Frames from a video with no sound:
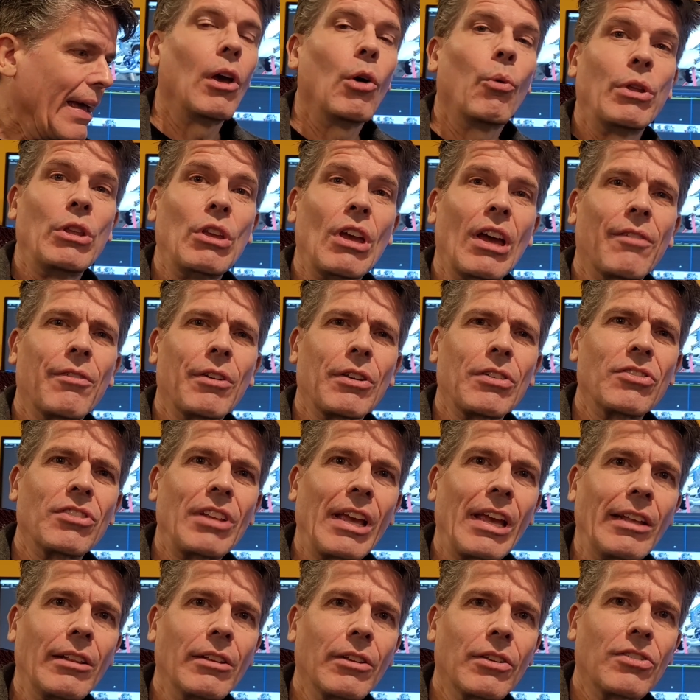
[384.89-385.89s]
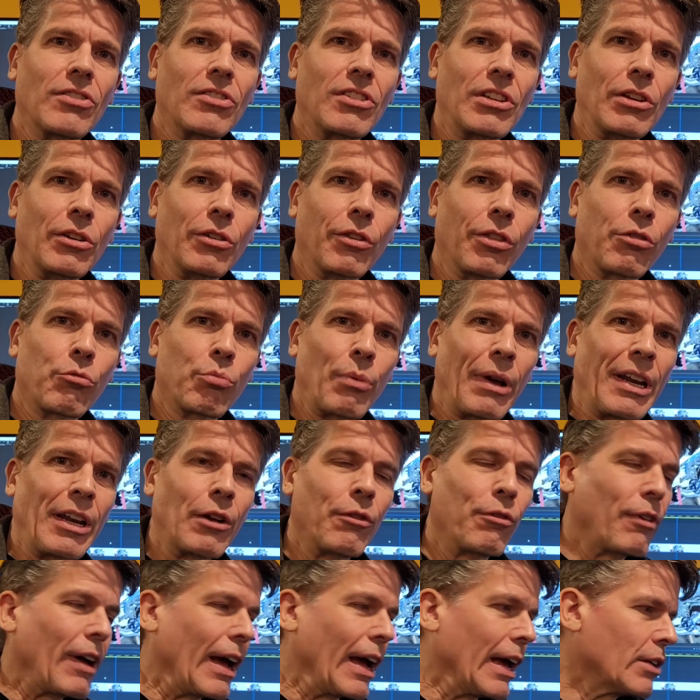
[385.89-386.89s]
When you have a stainless steel
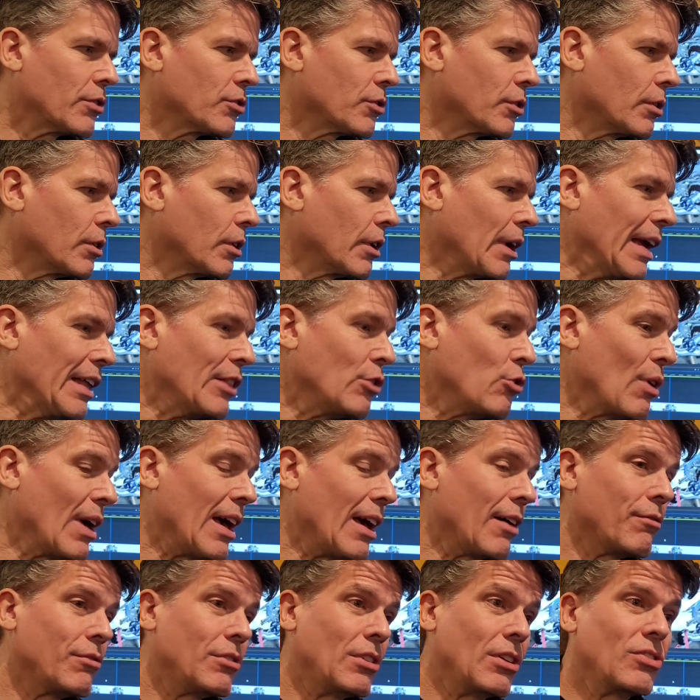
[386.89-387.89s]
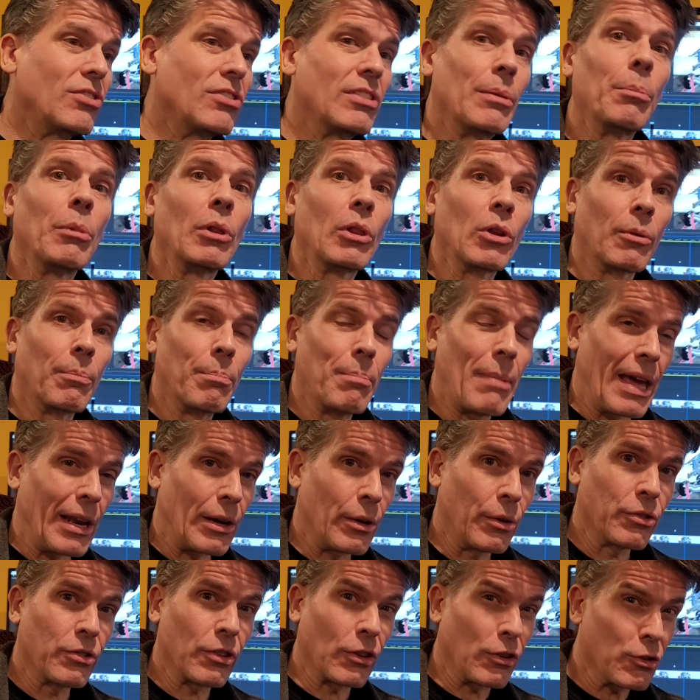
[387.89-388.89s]
threaded fastener and you have dissimilar
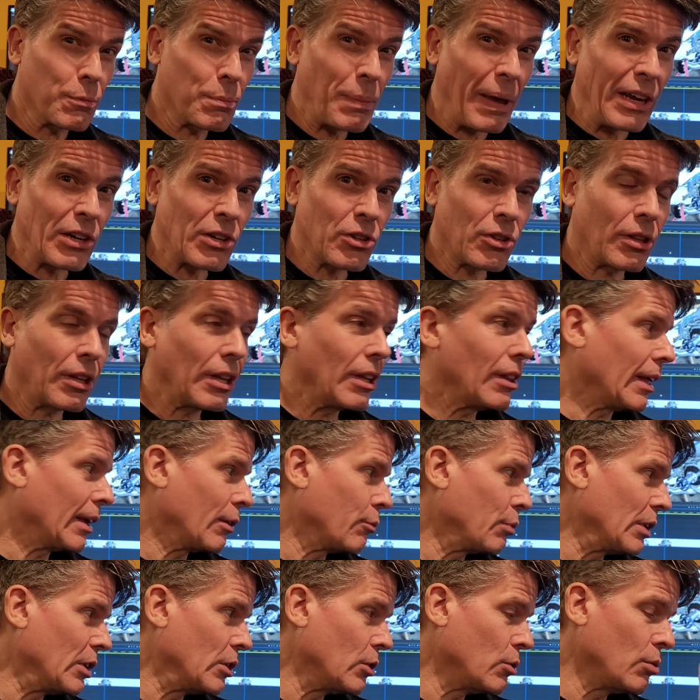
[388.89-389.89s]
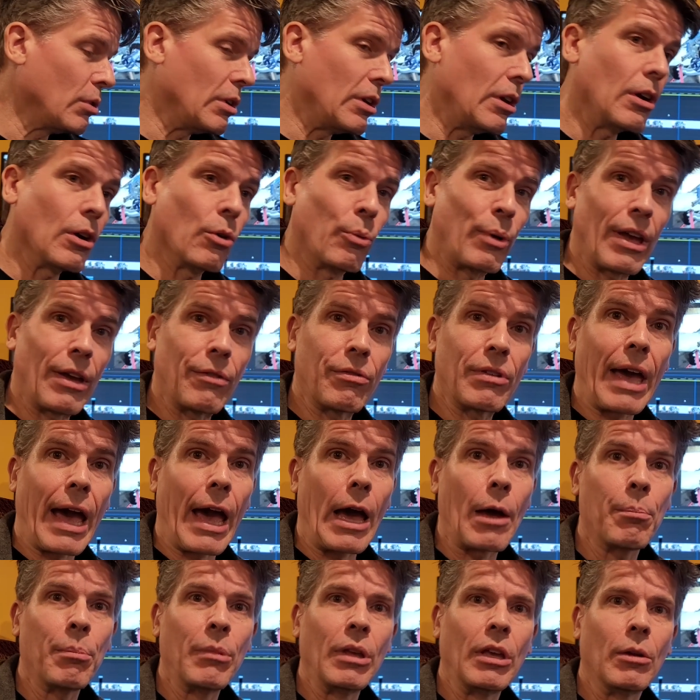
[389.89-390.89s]
metals, especially like we do here, we have
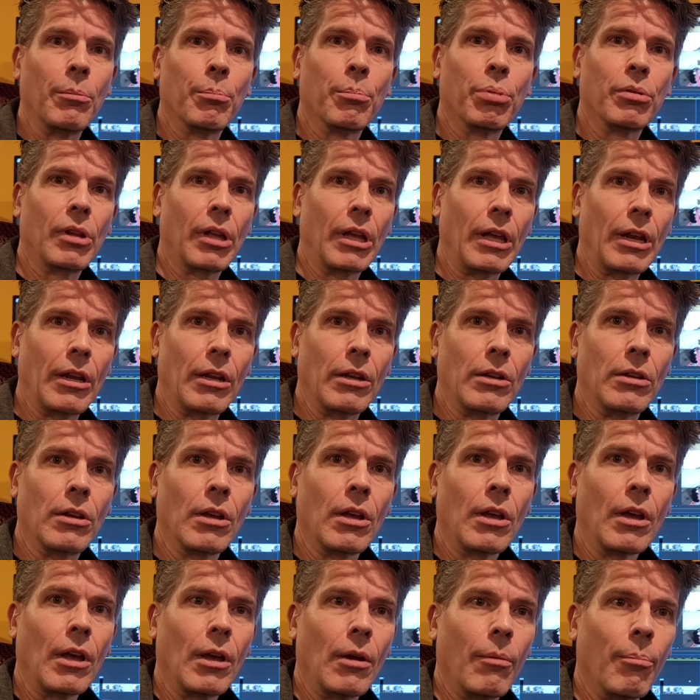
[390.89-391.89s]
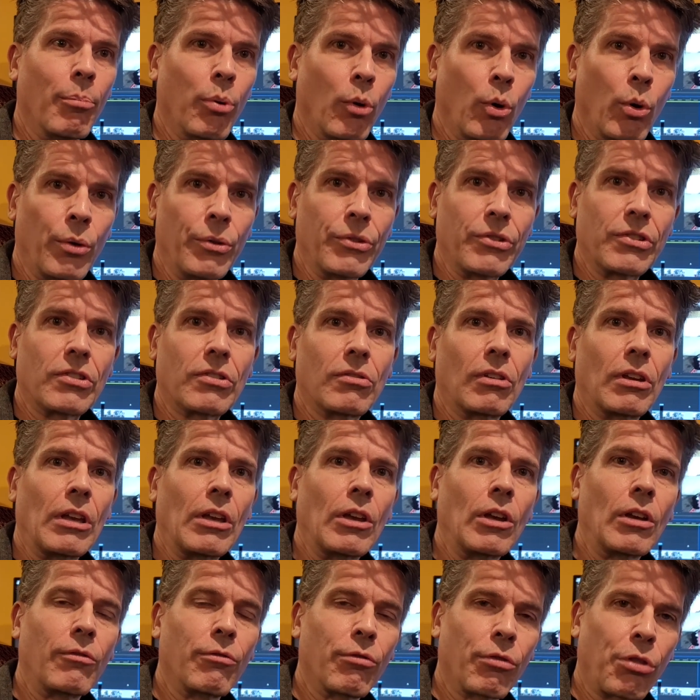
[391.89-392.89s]
cadmium plated bolts
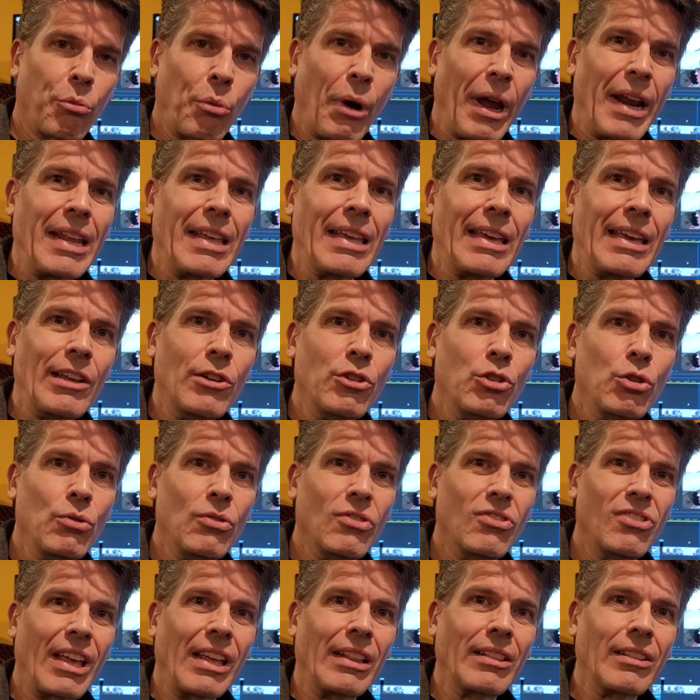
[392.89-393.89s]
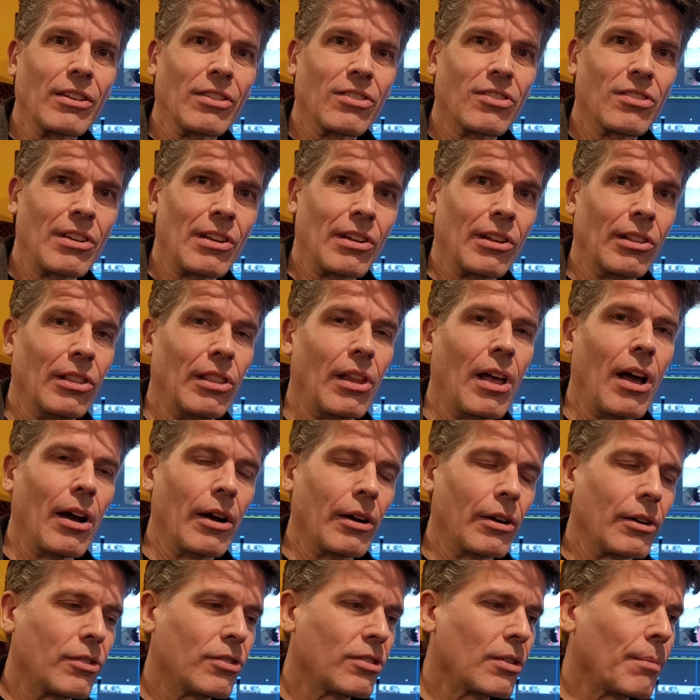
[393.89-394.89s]
threading into stainless steel
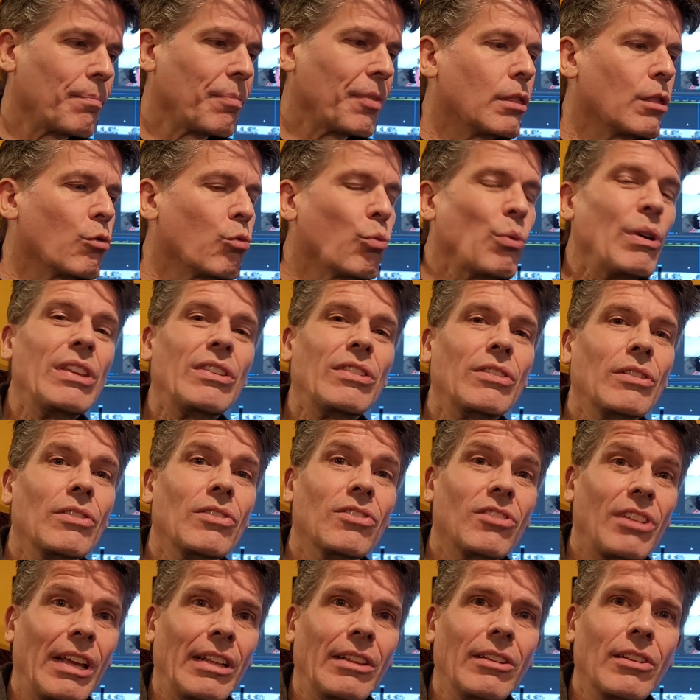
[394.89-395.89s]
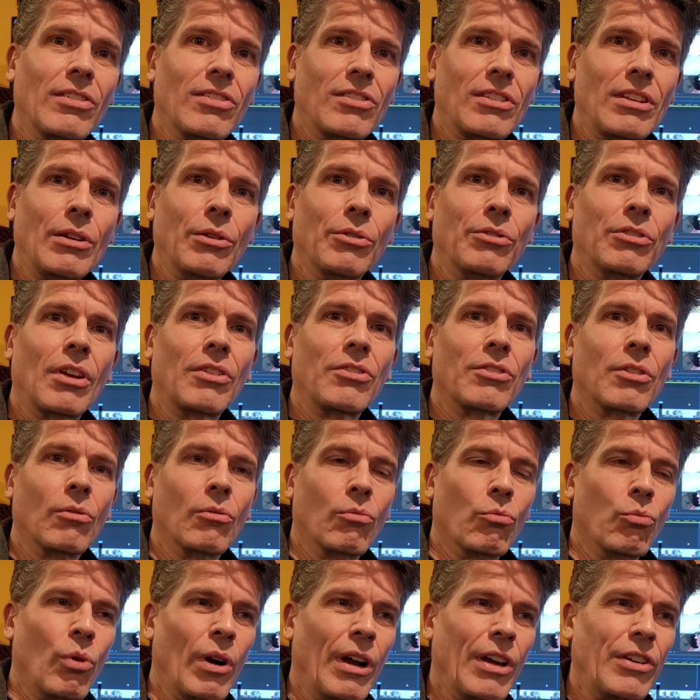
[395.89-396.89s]
lugs. The reason stainless steel doesn't
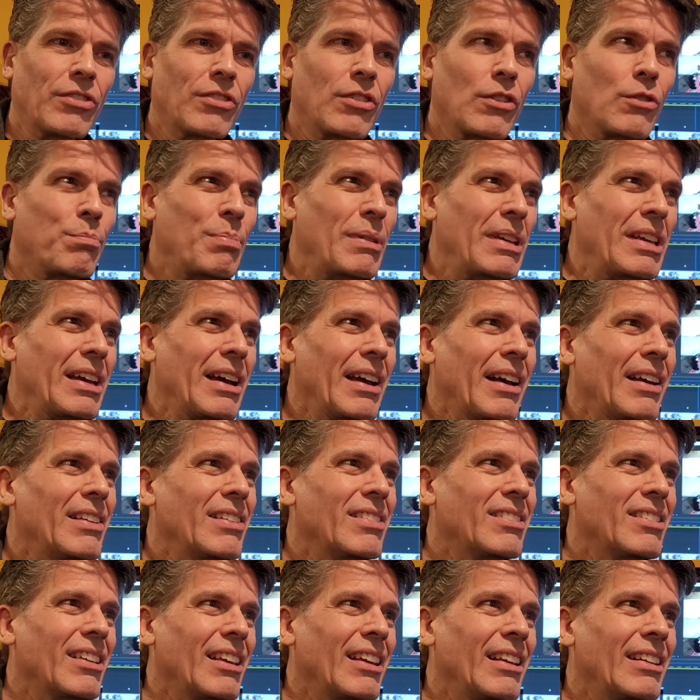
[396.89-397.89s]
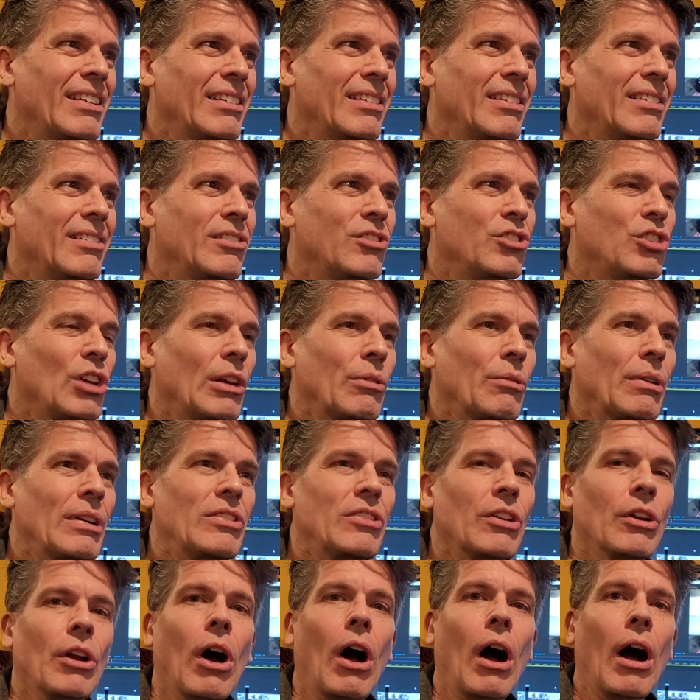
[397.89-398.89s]
rust is because it generates
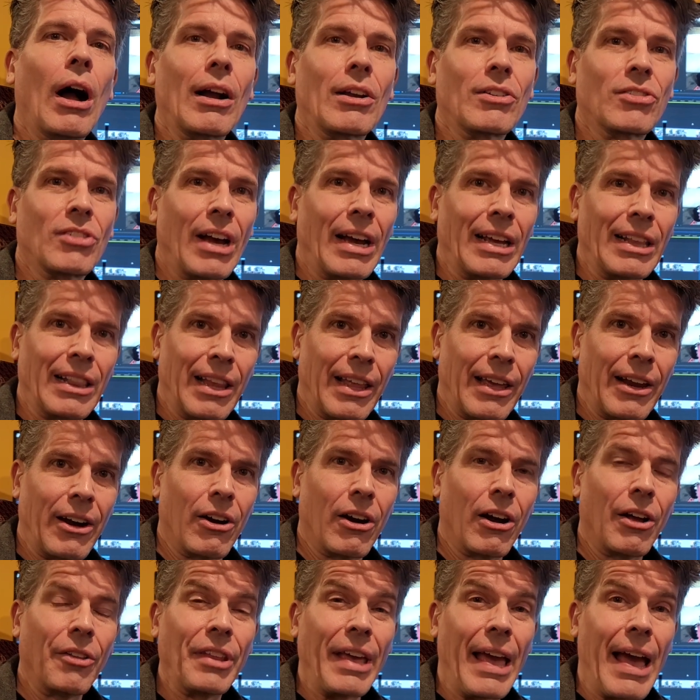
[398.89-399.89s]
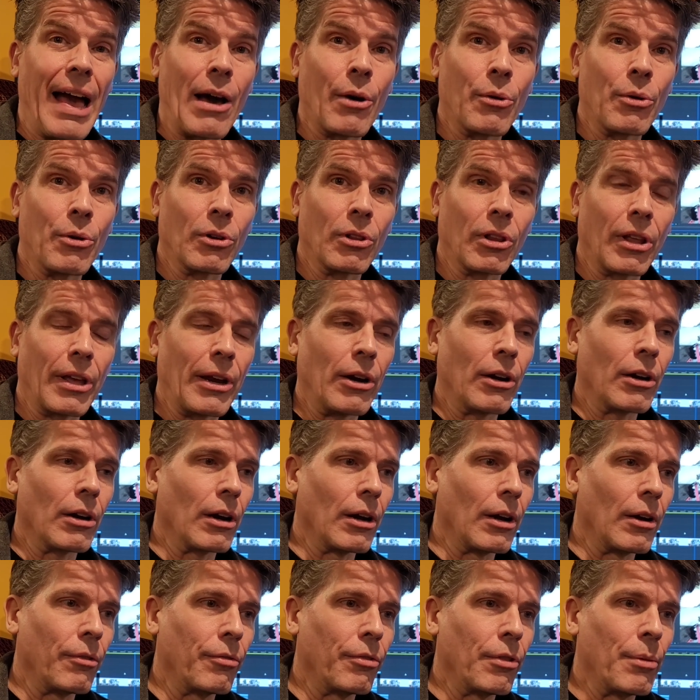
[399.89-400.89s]
an oxide layer on the outer layer
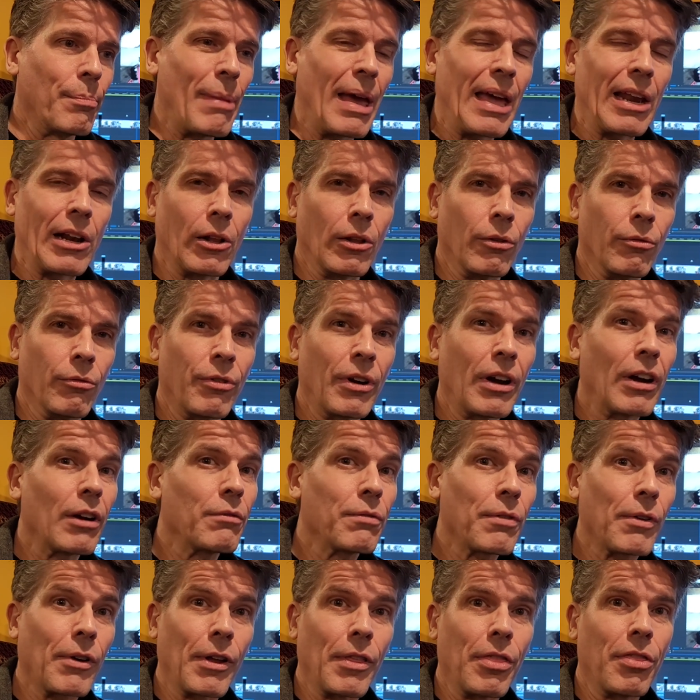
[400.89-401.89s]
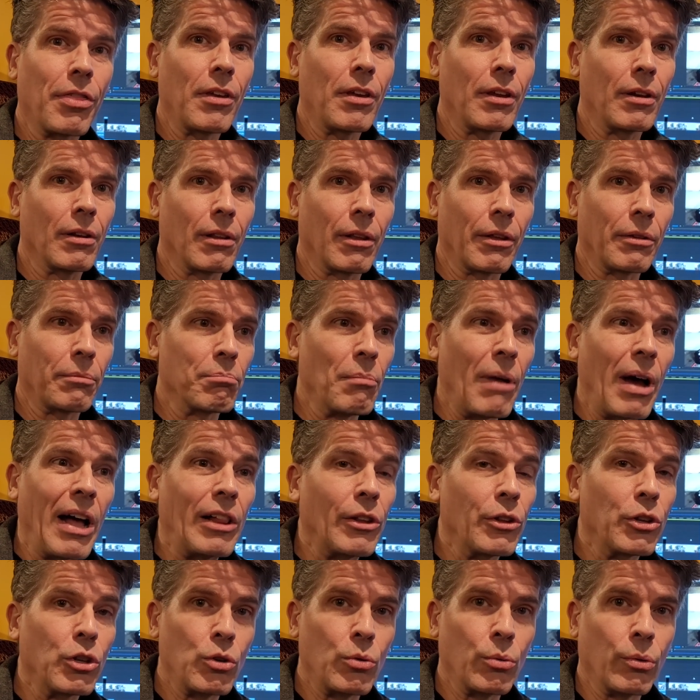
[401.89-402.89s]
of the metal, very, very thin, like
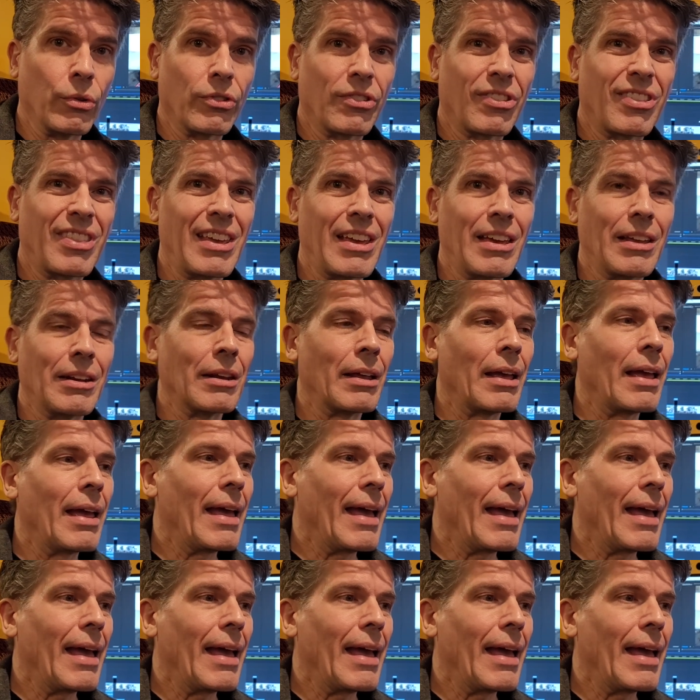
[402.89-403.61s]
molecules thin.